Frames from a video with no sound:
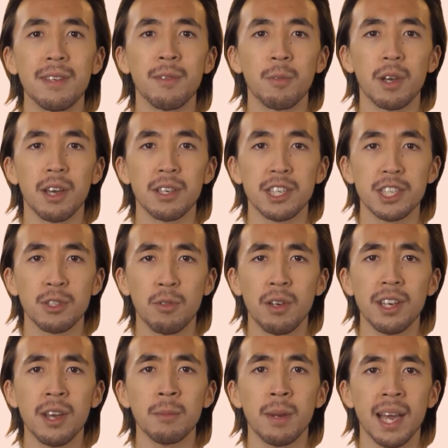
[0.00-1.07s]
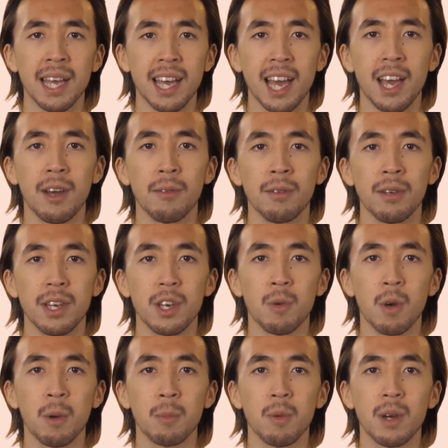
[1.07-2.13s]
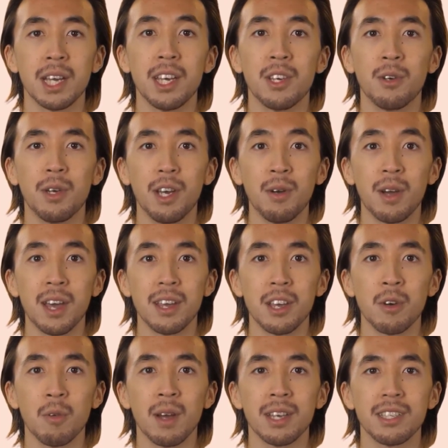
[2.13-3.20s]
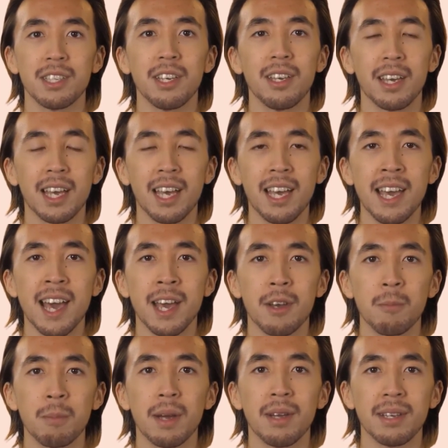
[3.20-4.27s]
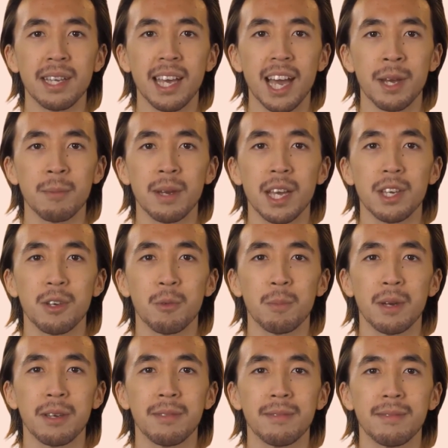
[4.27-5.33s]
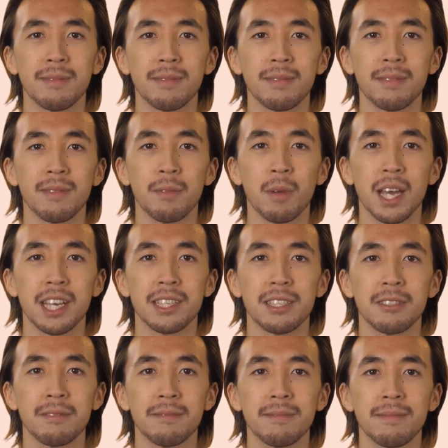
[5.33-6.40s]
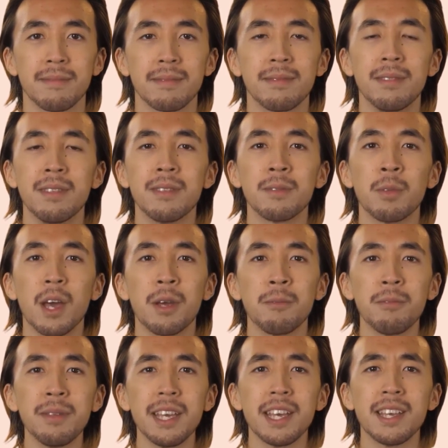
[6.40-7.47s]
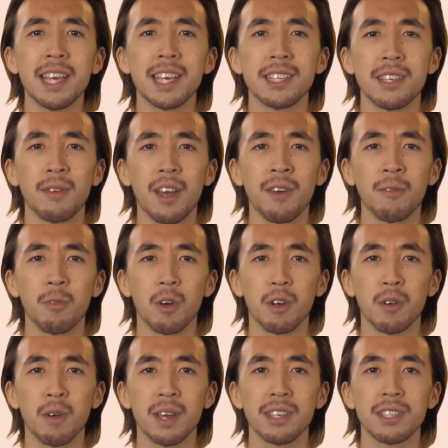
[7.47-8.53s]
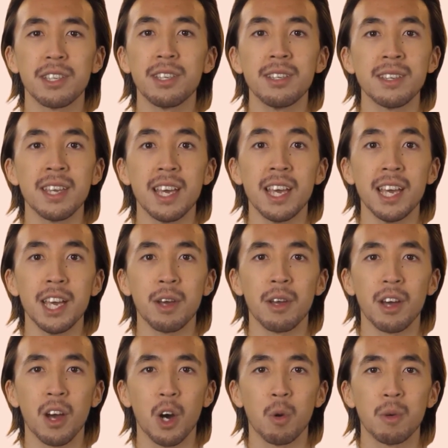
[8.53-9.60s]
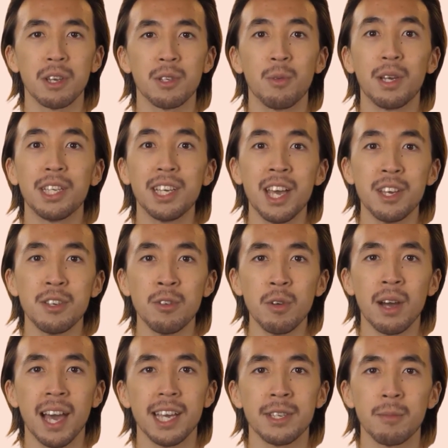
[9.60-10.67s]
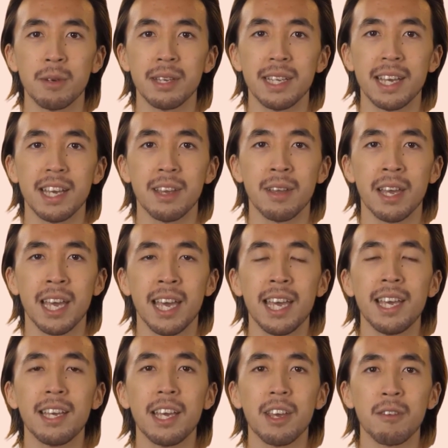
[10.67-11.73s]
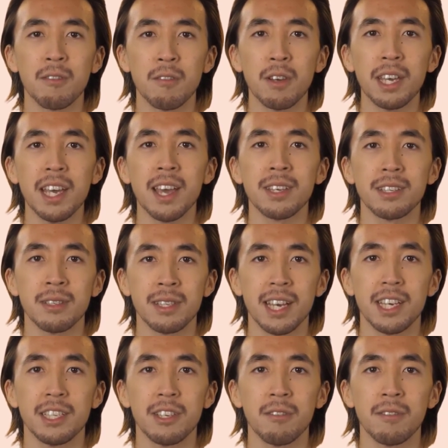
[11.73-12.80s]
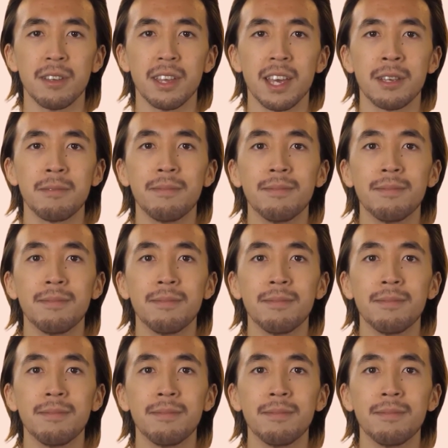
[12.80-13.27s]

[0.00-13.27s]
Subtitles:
We are sure that by now you are pretty clear on the question how to build an app like Uber, right? Well, in case you have more questions, you can always reach out to our expert team and get a free consultation from them.